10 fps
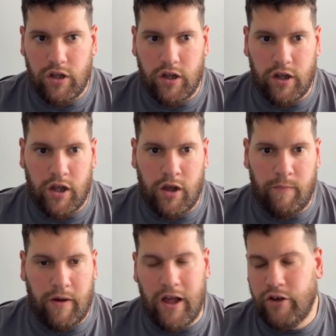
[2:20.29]

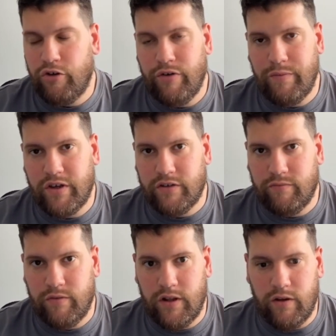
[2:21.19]
Hungary, because
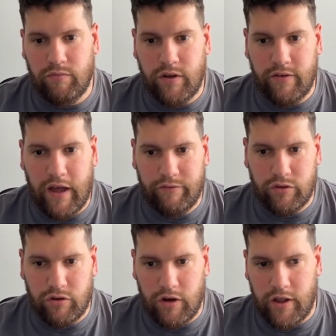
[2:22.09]
we have to
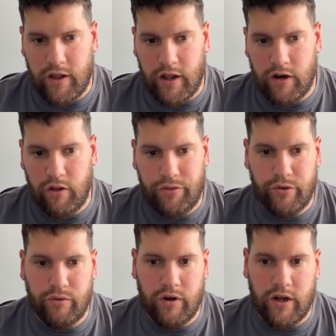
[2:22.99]
go a lot
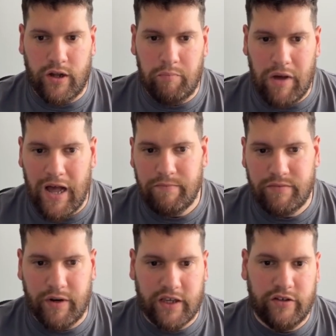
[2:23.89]
through bumps,
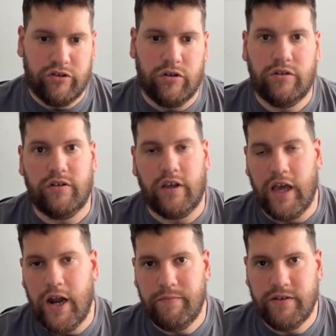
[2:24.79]
braking zones and
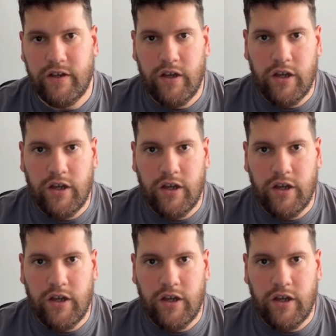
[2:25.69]
curves.